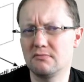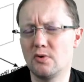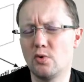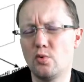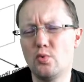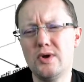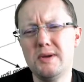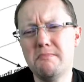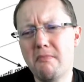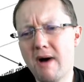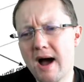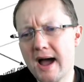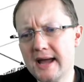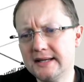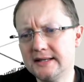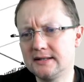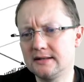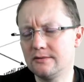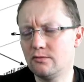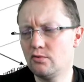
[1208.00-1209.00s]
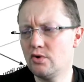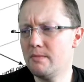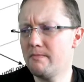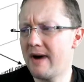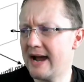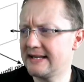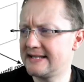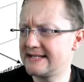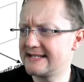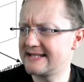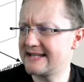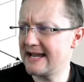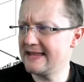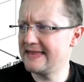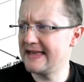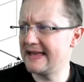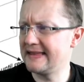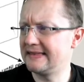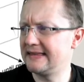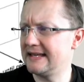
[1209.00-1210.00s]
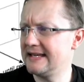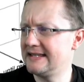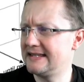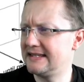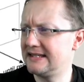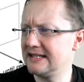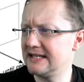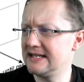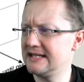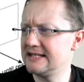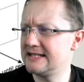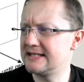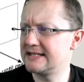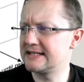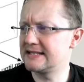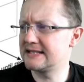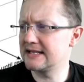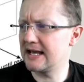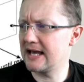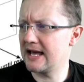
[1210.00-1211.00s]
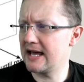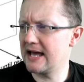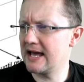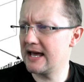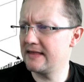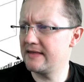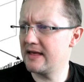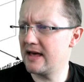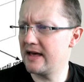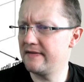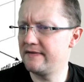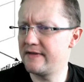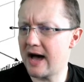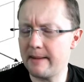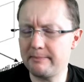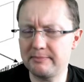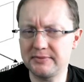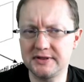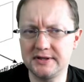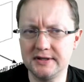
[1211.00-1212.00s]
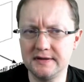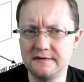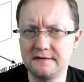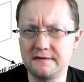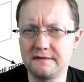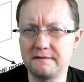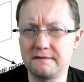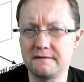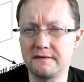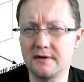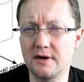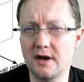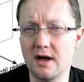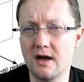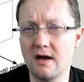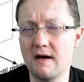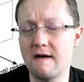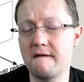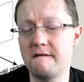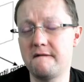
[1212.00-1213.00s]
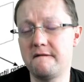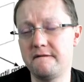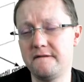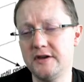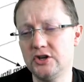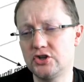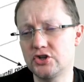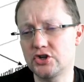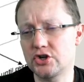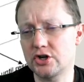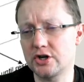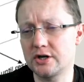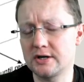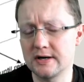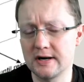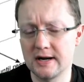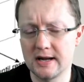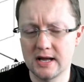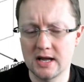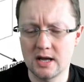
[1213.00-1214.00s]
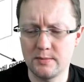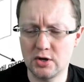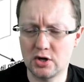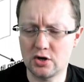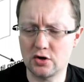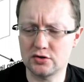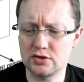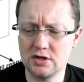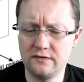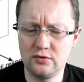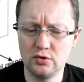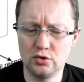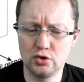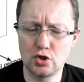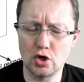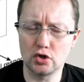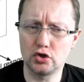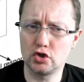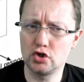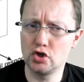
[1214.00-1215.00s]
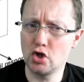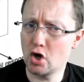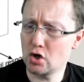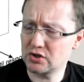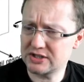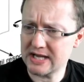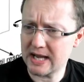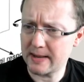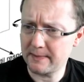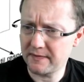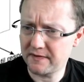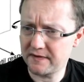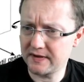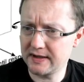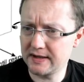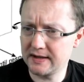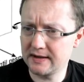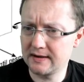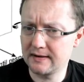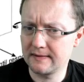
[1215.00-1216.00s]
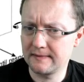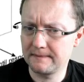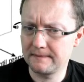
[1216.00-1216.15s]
We might say that it is an adaptive feature, because if you don't know something,